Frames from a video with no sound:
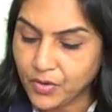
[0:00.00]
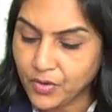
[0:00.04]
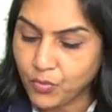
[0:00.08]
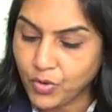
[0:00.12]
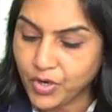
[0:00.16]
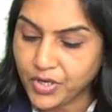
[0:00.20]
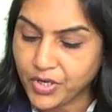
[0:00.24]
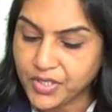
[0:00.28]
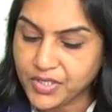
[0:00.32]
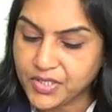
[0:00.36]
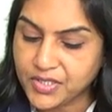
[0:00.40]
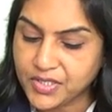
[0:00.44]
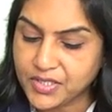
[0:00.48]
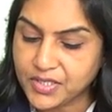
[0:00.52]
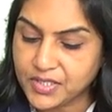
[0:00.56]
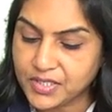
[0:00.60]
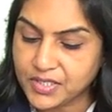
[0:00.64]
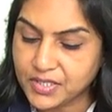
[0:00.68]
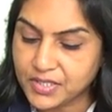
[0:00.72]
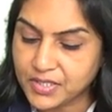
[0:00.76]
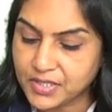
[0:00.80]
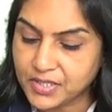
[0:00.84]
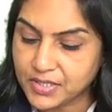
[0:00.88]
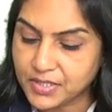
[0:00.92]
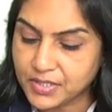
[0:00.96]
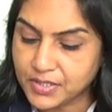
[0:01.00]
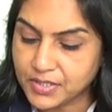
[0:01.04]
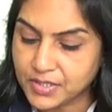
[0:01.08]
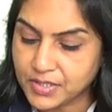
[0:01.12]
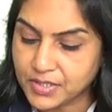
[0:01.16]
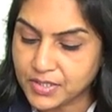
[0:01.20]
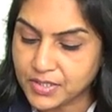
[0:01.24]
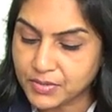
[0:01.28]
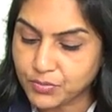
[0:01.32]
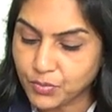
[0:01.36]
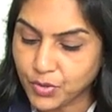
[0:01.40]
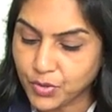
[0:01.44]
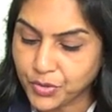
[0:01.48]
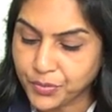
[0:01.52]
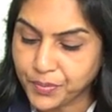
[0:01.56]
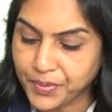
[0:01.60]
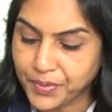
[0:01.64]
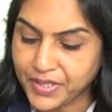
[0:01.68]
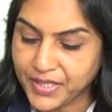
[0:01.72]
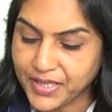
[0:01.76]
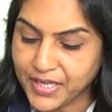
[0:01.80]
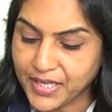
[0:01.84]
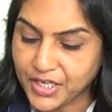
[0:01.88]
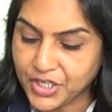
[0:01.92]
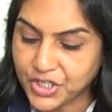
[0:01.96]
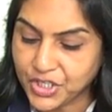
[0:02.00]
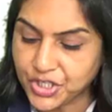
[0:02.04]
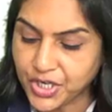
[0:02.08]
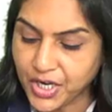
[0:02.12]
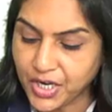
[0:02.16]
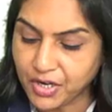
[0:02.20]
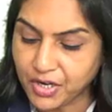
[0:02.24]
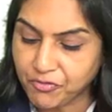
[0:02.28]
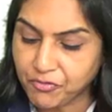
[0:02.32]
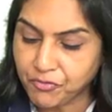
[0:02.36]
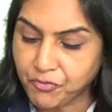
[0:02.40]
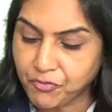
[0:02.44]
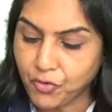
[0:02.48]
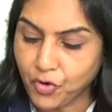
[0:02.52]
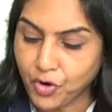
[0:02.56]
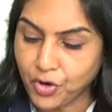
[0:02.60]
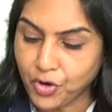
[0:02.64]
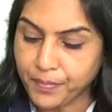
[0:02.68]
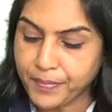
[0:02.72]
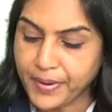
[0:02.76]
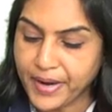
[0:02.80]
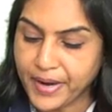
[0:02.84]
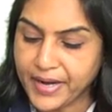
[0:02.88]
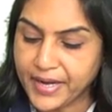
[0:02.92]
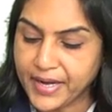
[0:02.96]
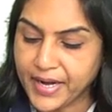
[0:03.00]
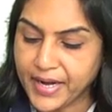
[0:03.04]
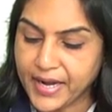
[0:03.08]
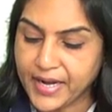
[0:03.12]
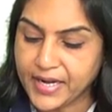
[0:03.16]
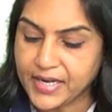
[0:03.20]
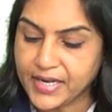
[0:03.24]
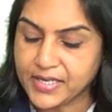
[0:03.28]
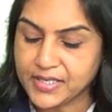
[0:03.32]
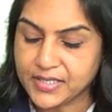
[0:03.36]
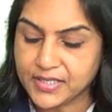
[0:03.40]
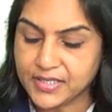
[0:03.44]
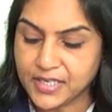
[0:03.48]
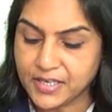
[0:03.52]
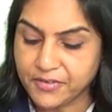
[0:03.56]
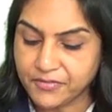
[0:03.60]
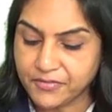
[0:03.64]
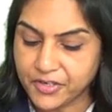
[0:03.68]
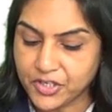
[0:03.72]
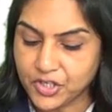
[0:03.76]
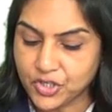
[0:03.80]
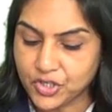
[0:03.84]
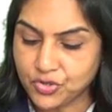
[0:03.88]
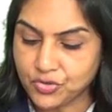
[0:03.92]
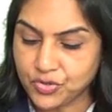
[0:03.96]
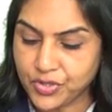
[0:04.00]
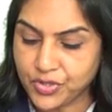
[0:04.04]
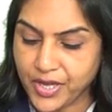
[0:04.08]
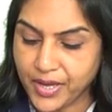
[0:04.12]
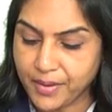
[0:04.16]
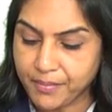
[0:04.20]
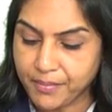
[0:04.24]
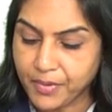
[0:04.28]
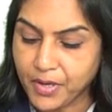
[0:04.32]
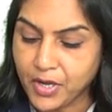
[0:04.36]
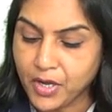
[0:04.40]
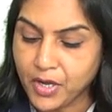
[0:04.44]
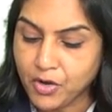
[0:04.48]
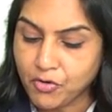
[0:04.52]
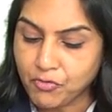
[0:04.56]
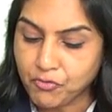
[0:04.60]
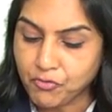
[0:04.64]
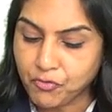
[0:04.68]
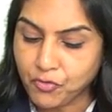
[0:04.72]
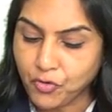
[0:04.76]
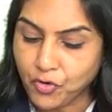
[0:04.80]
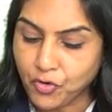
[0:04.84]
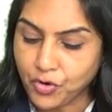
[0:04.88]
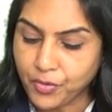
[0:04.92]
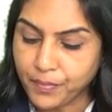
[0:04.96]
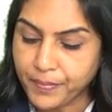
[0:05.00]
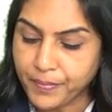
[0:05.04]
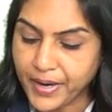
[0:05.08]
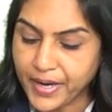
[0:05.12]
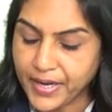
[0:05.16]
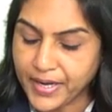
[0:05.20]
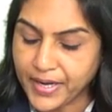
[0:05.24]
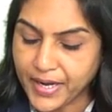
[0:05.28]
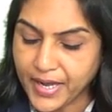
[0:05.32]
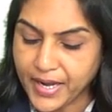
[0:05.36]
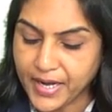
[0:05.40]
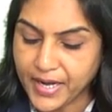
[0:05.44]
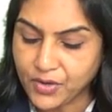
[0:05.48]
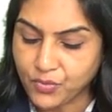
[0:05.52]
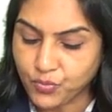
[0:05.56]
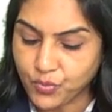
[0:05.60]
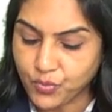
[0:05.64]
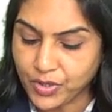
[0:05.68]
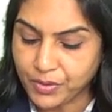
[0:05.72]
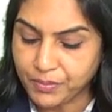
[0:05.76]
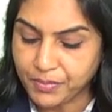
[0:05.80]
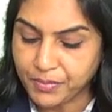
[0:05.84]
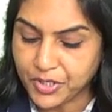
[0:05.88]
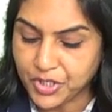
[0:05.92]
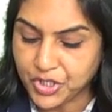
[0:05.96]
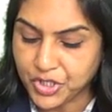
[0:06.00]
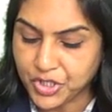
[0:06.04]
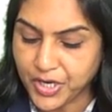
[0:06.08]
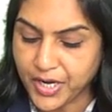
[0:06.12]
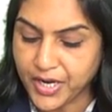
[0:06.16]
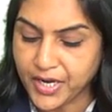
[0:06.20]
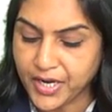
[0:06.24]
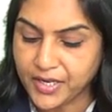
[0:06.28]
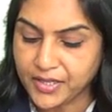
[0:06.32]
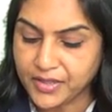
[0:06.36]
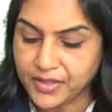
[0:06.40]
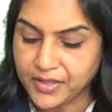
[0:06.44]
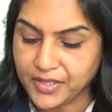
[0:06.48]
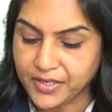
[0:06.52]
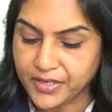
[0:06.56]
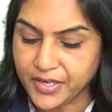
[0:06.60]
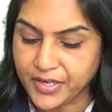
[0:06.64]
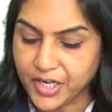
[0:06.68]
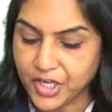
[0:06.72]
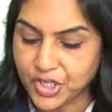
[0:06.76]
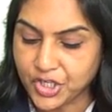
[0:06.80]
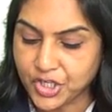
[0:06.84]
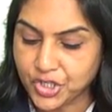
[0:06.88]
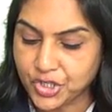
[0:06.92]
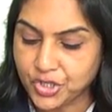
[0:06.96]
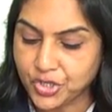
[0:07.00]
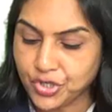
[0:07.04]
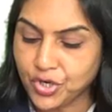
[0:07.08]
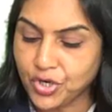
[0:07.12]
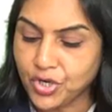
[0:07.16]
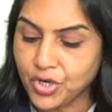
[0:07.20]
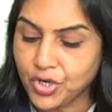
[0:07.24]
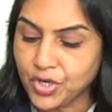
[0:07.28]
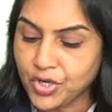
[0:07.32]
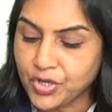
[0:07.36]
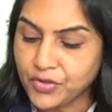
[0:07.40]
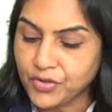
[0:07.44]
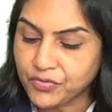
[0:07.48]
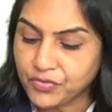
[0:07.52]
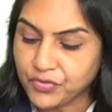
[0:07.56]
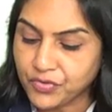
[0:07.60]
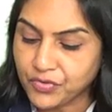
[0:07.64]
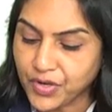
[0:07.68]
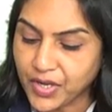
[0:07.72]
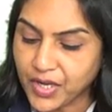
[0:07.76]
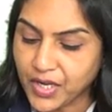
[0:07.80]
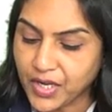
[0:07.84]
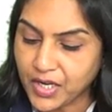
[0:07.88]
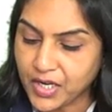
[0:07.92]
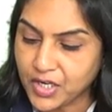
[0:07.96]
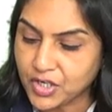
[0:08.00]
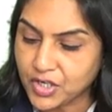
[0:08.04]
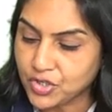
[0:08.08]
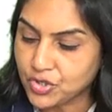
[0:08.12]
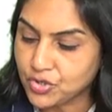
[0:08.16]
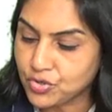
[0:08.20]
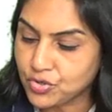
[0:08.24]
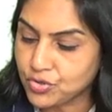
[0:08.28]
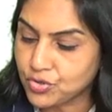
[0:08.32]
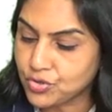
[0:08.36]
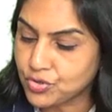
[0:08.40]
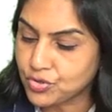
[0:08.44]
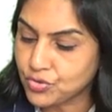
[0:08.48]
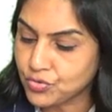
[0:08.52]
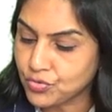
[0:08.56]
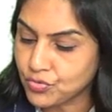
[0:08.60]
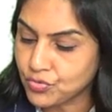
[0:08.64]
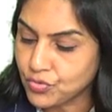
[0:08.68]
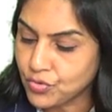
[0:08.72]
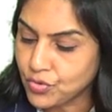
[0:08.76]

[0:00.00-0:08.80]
what is what will they share 4 by 9 is given to them 4 by 9 will be shared in the ratio 3 is to 2